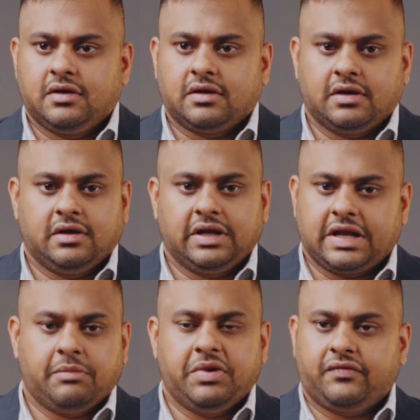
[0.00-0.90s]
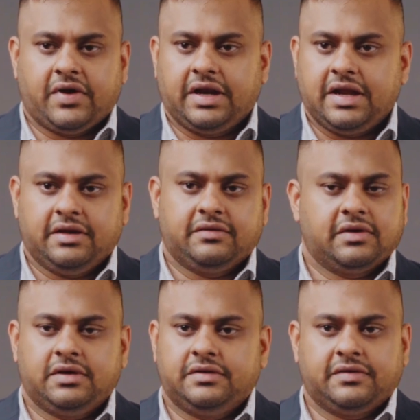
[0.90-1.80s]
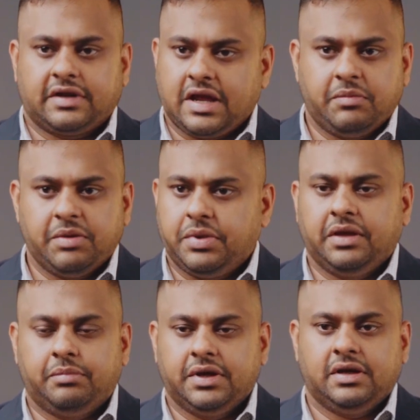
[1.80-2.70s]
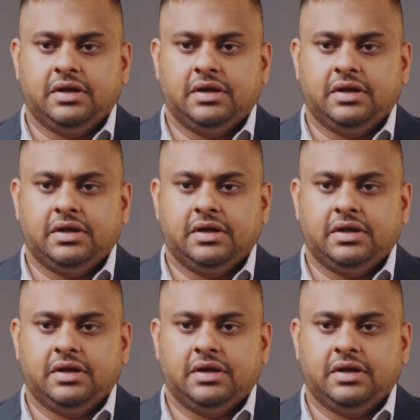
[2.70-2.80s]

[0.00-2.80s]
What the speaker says: It can be financials, it can be people,